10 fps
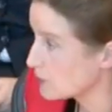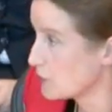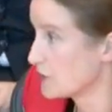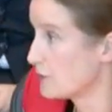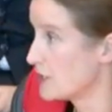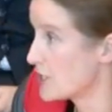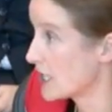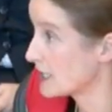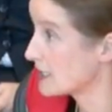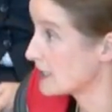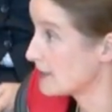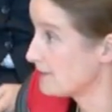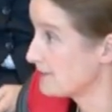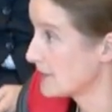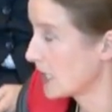and it was rejected.
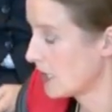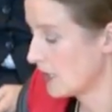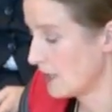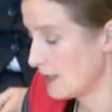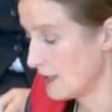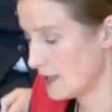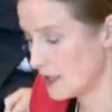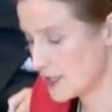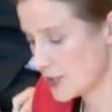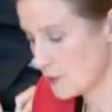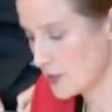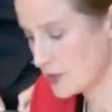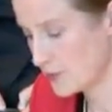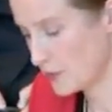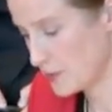Uh, so
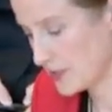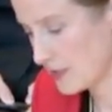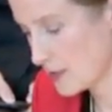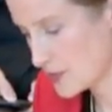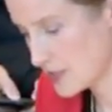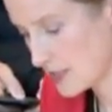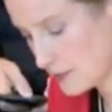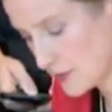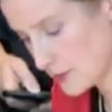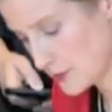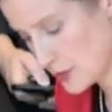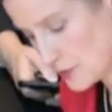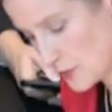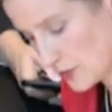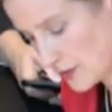much for Mr. Happ's statement of this